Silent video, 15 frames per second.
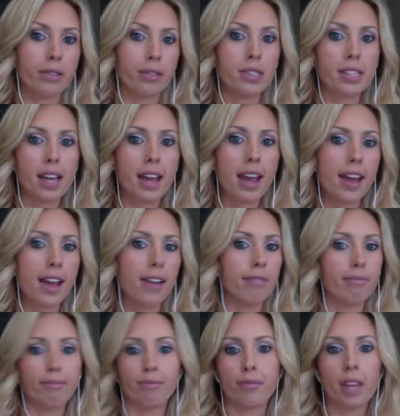
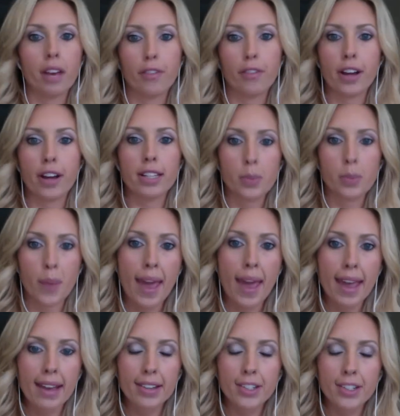say a friend's
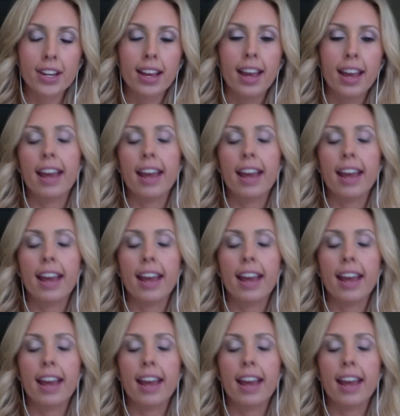page,